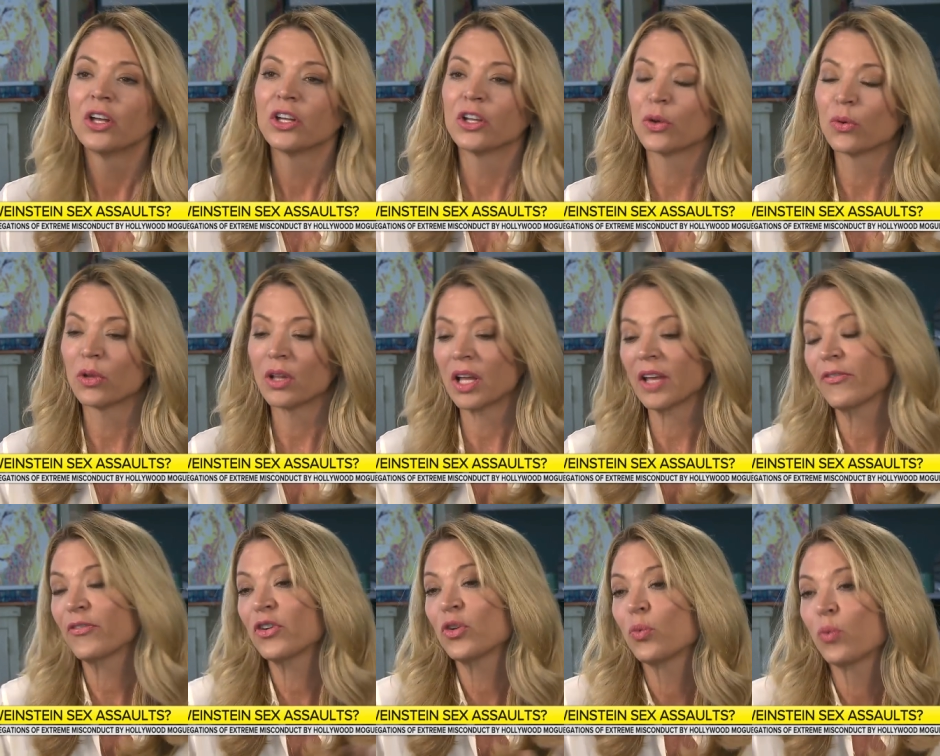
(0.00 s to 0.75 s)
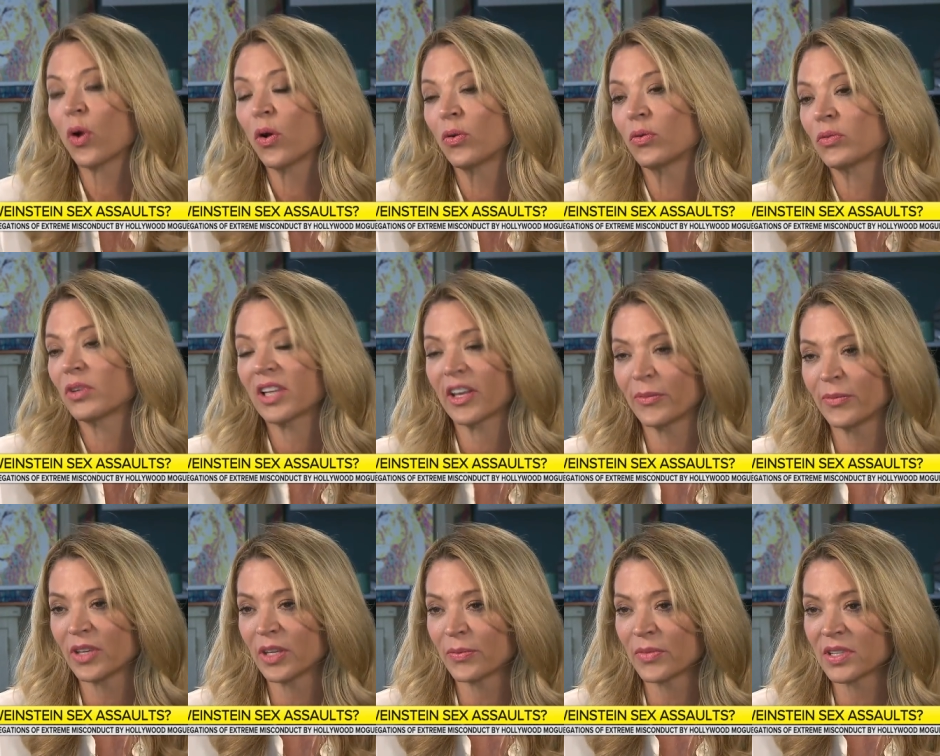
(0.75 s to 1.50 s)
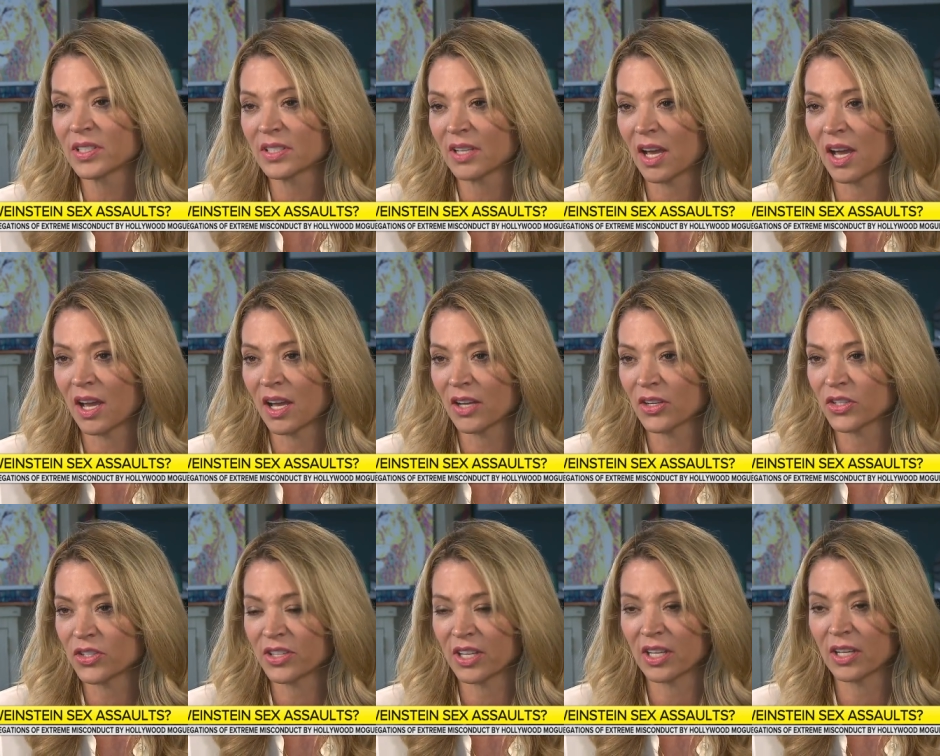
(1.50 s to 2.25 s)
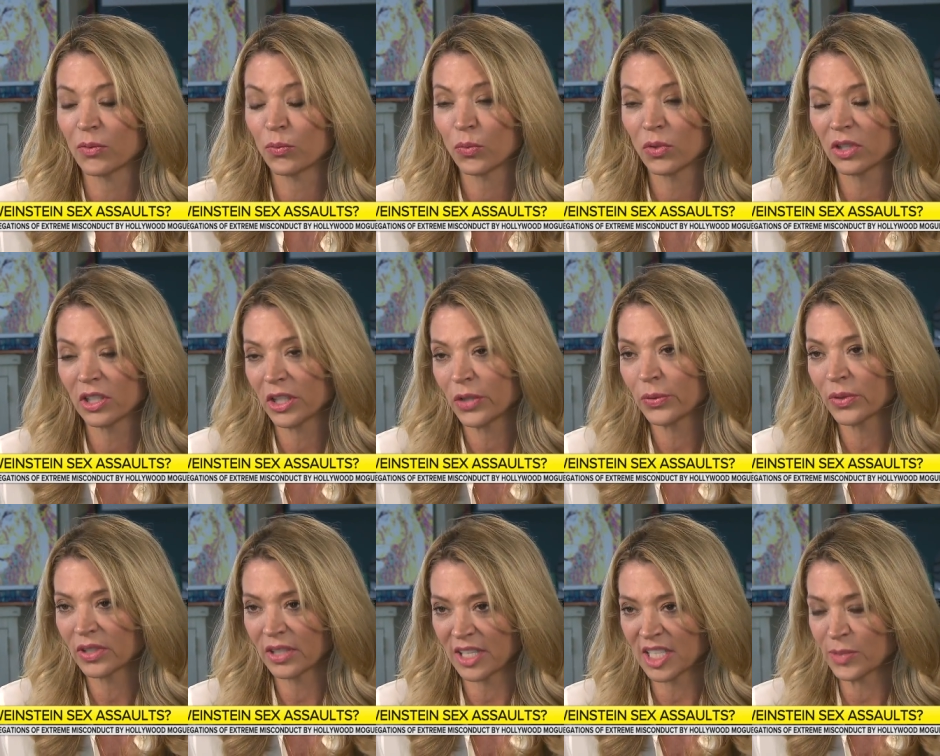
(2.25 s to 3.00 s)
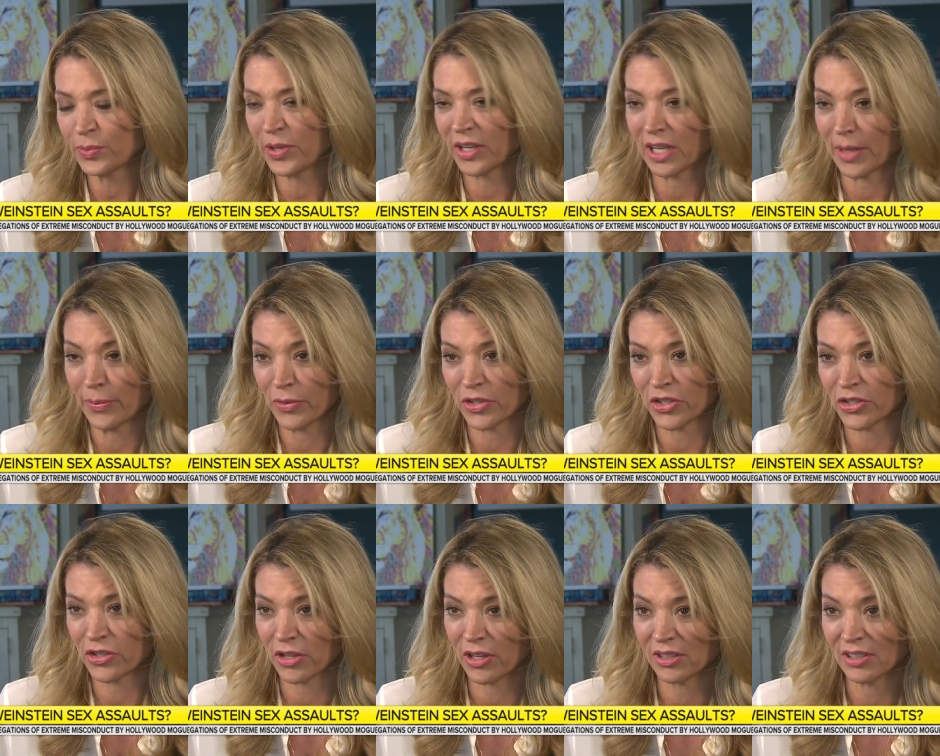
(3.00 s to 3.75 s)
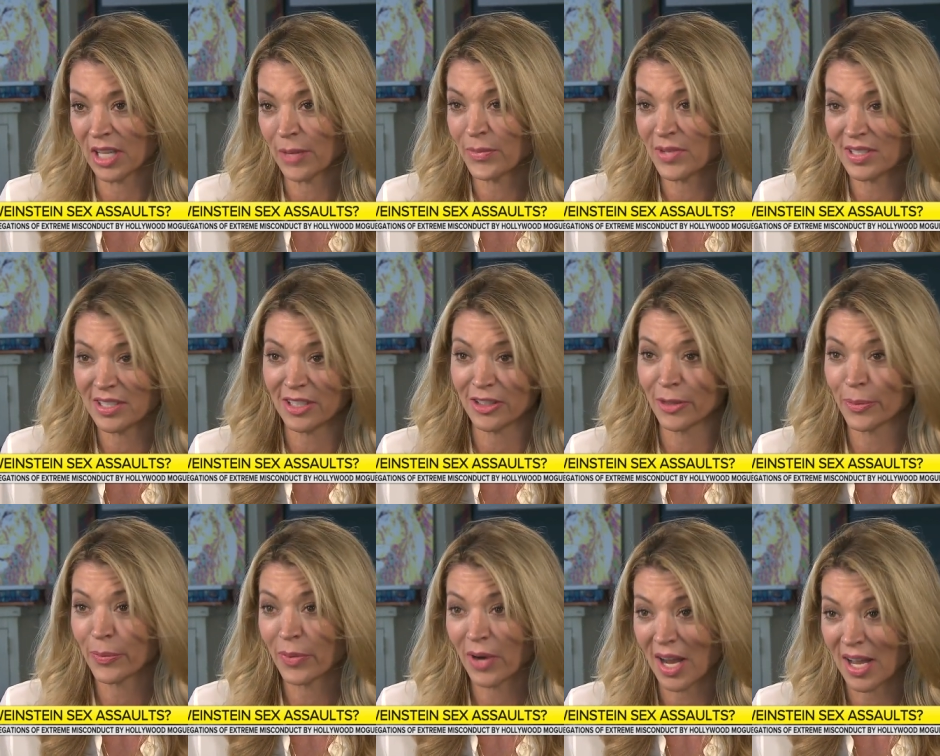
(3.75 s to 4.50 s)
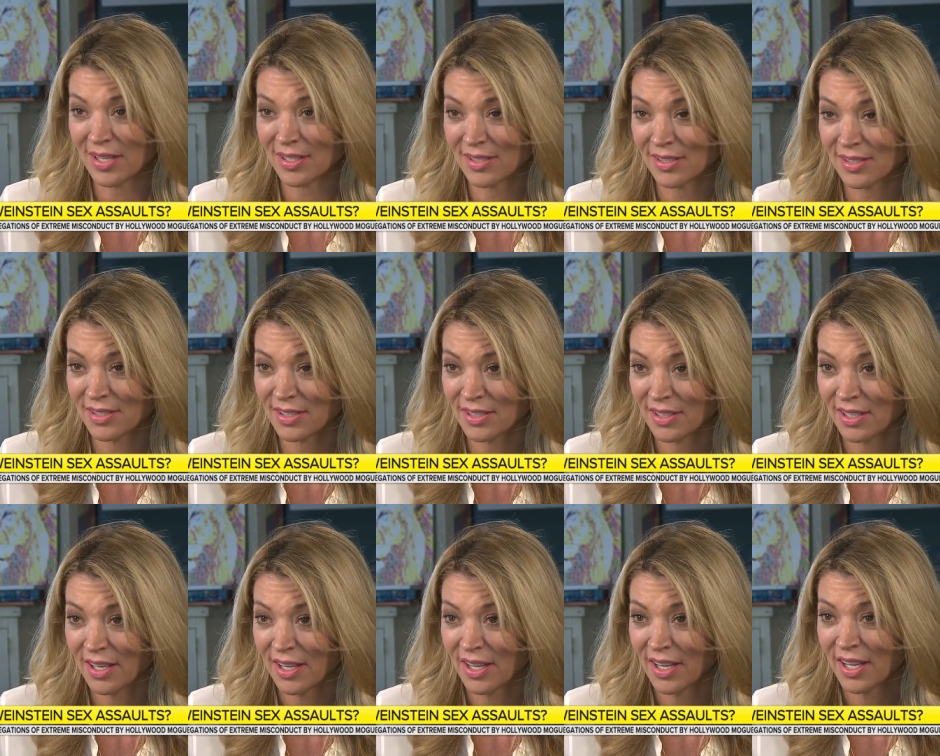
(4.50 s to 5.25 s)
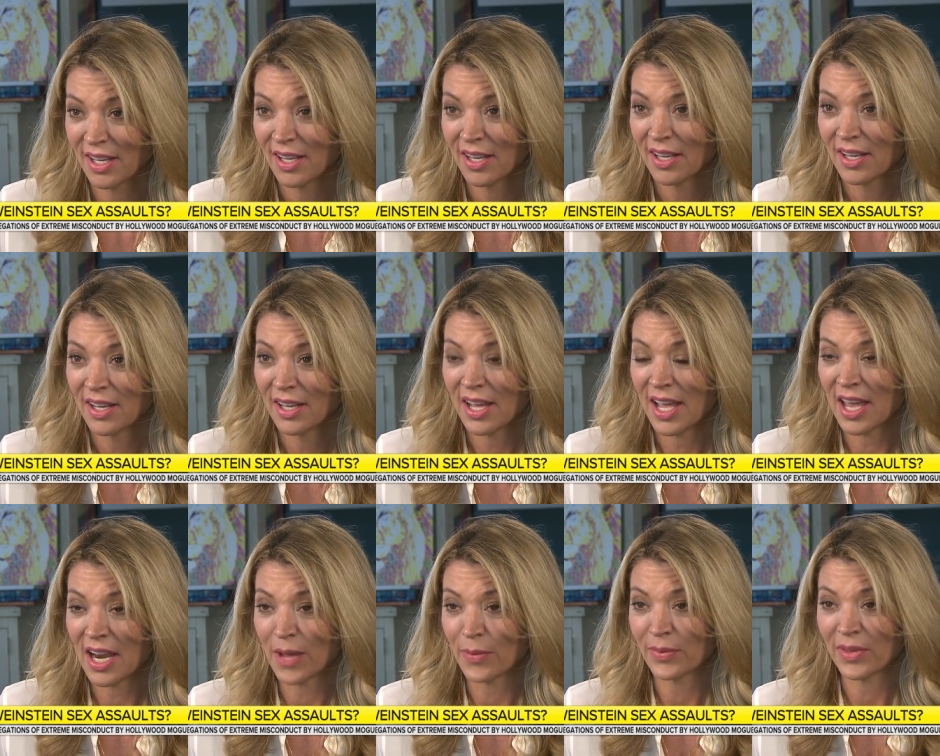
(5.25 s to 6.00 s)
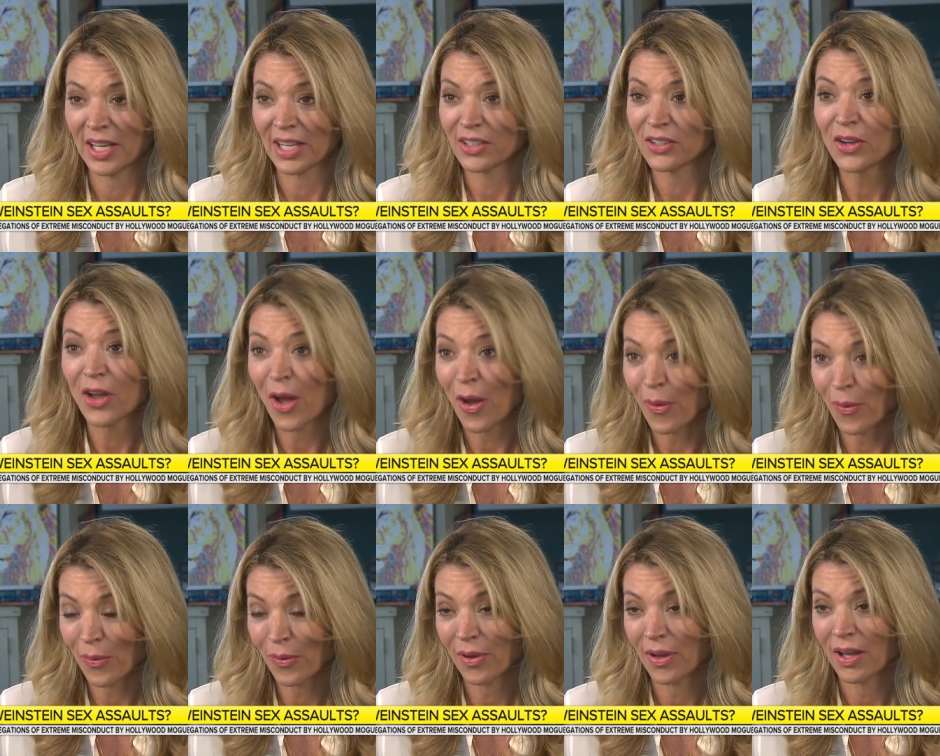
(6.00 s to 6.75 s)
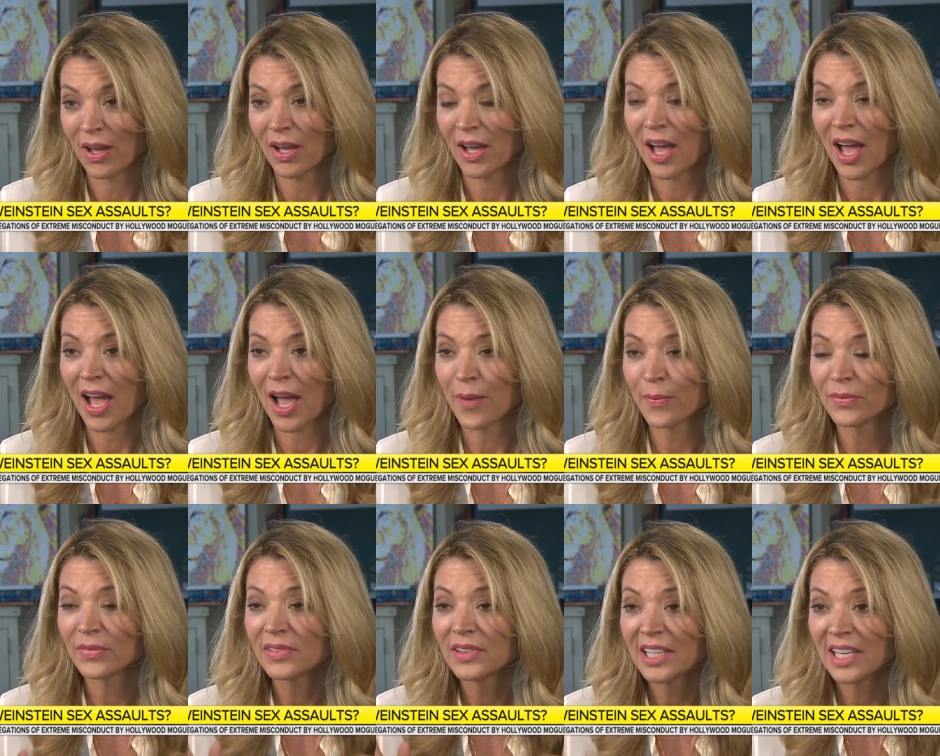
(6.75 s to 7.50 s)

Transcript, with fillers: you know, if you won't give me a massage, then will you at least pick up your shirt and let me see your breasts? And I'm like, no. I'm